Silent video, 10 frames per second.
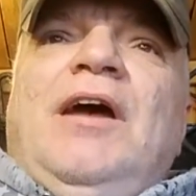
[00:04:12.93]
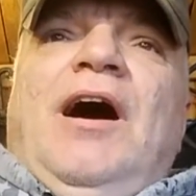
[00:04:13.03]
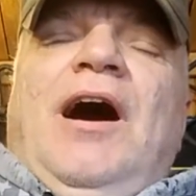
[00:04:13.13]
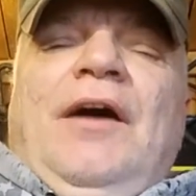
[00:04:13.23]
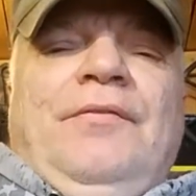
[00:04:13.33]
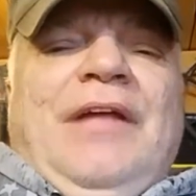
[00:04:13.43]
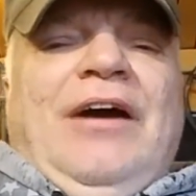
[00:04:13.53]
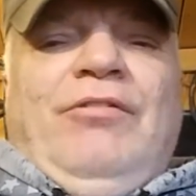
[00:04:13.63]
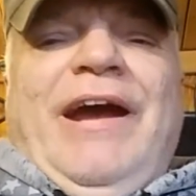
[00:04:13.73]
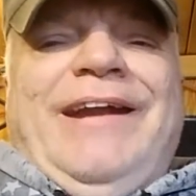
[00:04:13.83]

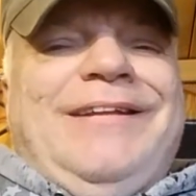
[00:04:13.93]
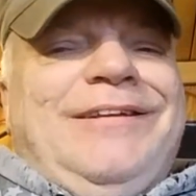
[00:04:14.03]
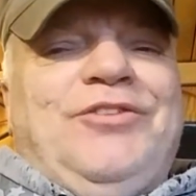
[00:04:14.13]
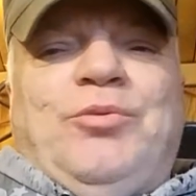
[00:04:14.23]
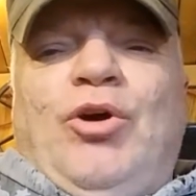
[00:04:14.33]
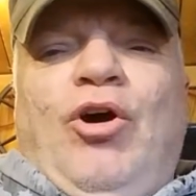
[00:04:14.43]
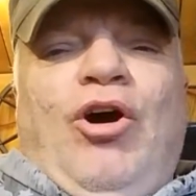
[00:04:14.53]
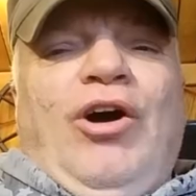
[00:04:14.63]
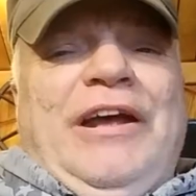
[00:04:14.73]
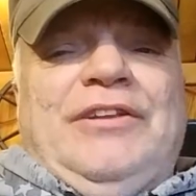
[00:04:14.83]
Now granted, these were
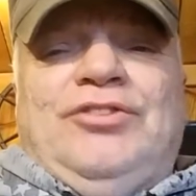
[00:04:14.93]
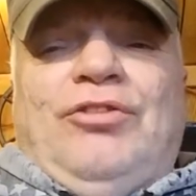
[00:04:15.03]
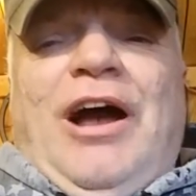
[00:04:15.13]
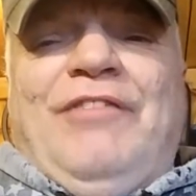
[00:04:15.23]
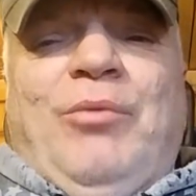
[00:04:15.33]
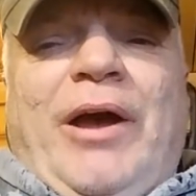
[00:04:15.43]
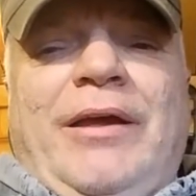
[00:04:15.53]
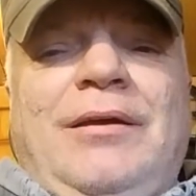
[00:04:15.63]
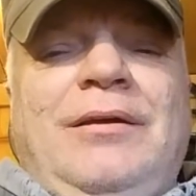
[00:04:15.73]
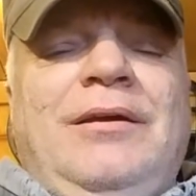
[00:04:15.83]
all in the driveway.